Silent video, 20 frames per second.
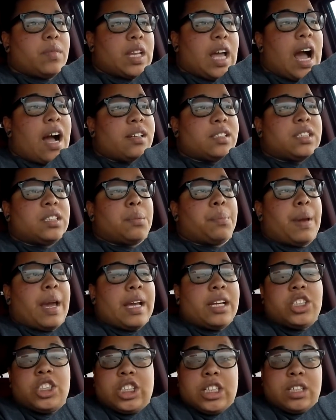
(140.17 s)

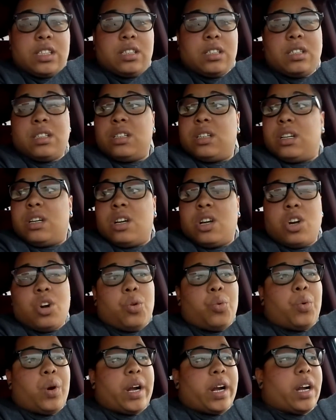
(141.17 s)
constipation,
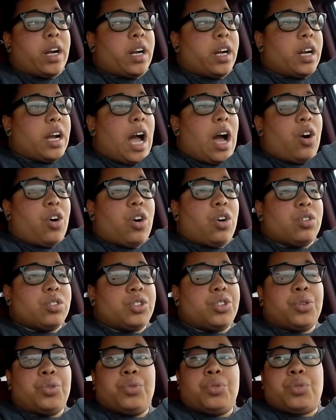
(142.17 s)
where I'll go
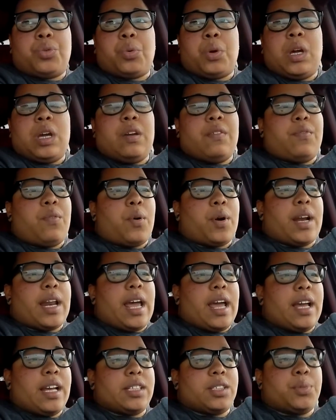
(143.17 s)
2, 3, 4
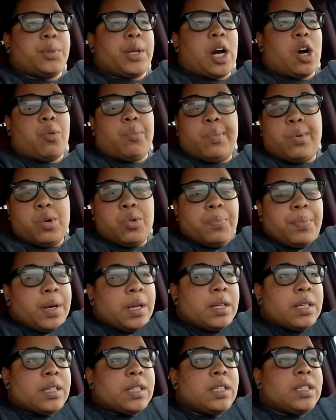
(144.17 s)
days without
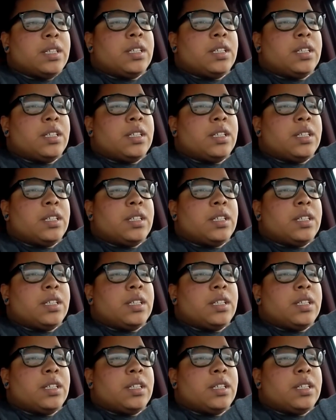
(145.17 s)
pooping.